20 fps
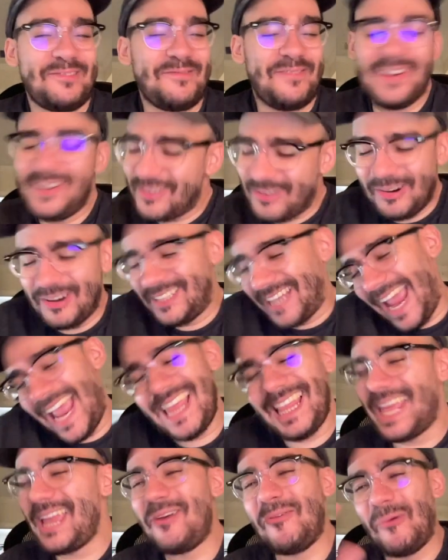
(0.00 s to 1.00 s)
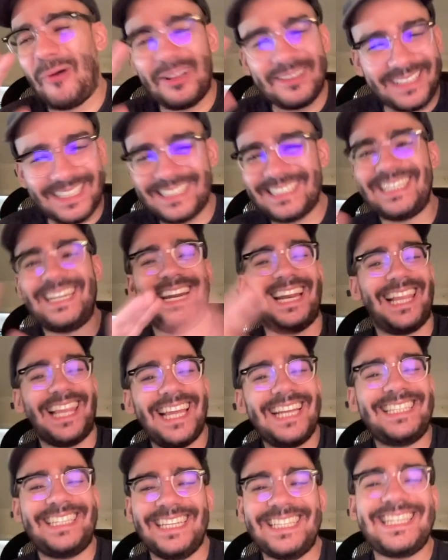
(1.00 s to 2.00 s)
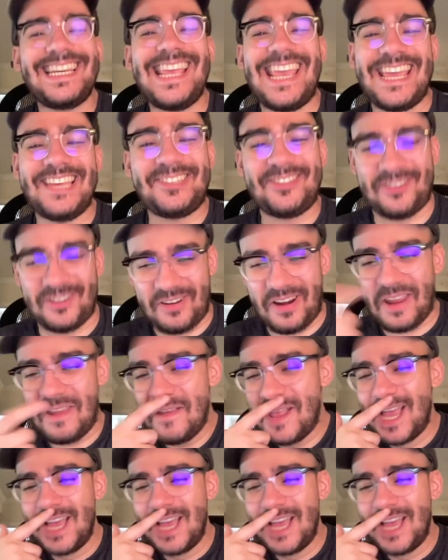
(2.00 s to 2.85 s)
And of course, I like Walt Disney. I like Disney history.